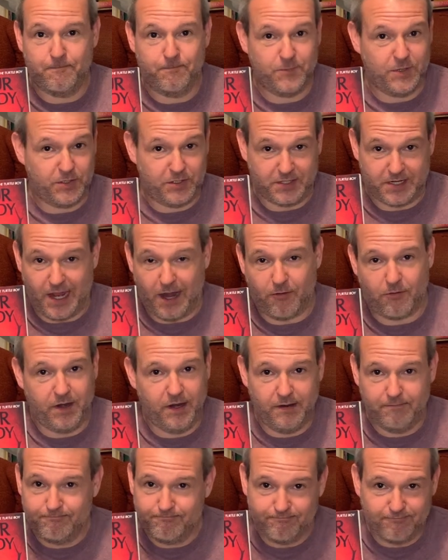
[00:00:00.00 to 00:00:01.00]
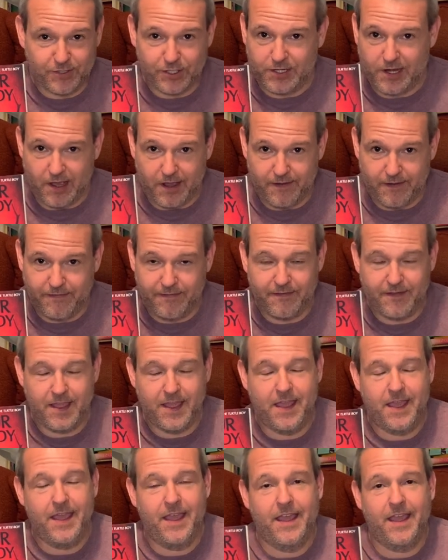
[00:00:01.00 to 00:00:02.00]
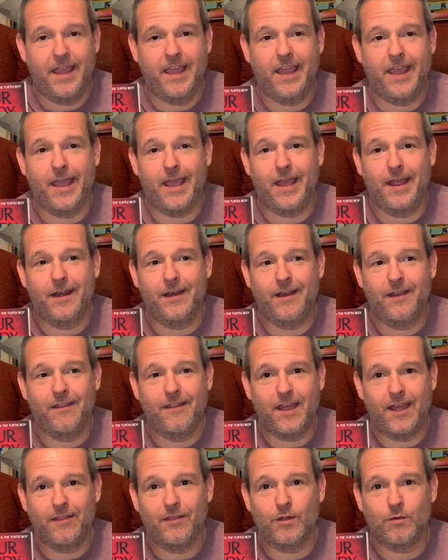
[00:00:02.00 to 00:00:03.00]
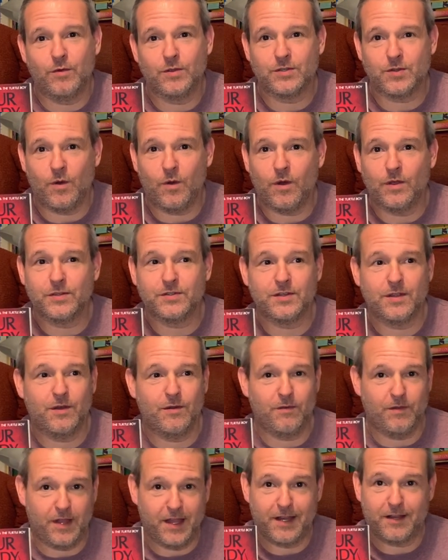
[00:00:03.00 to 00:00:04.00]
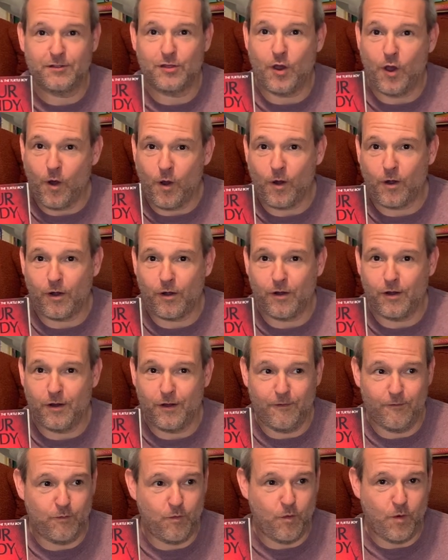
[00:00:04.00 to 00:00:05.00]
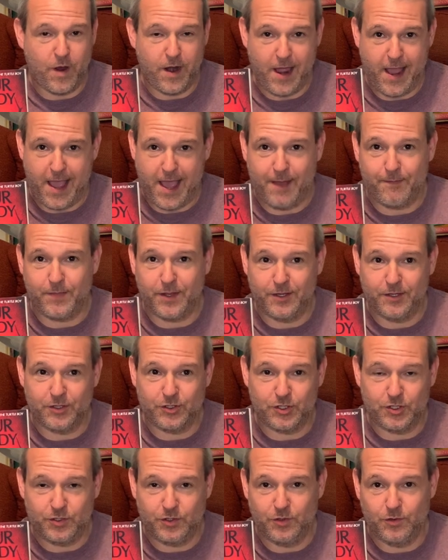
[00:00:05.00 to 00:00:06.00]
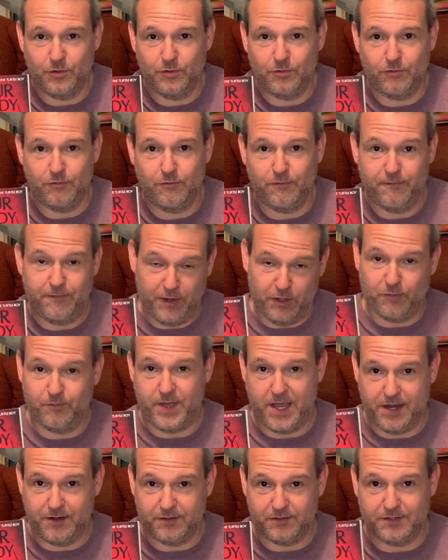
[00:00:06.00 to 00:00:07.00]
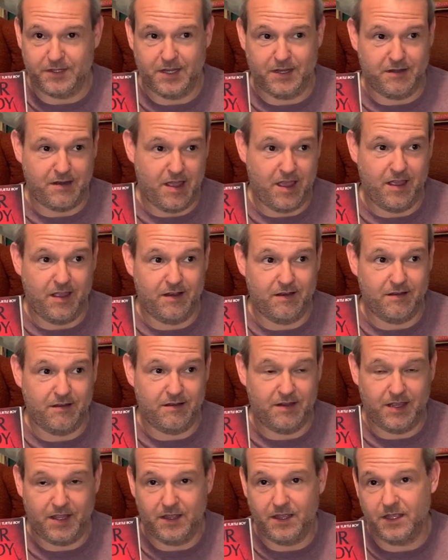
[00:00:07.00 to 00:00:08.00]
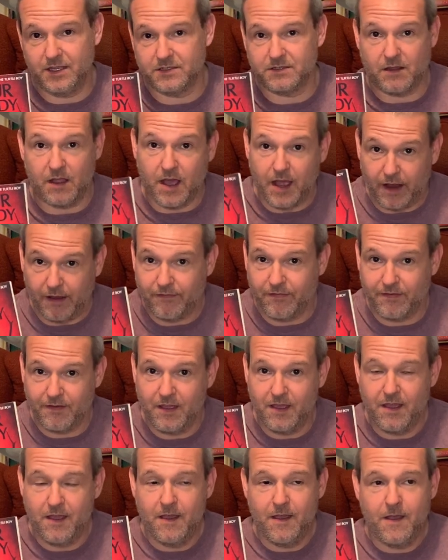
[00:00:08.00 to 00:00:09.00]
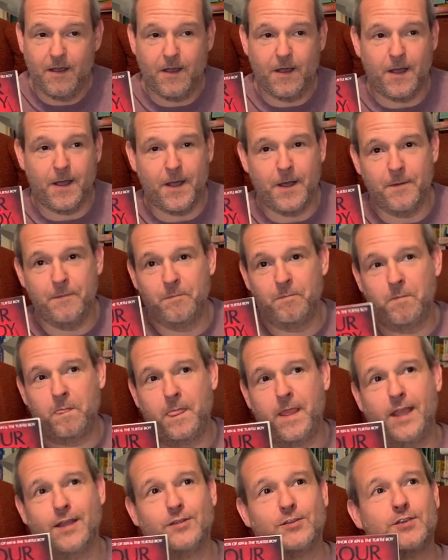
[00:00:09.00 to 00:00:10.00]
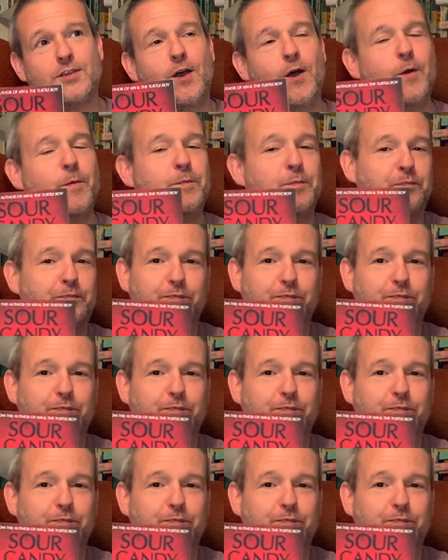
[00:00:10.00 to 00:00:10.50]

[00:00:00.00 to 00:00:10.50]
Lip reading: scary stuff, and then there was also like the horror of what happens to Phil Pendleton and his life. And so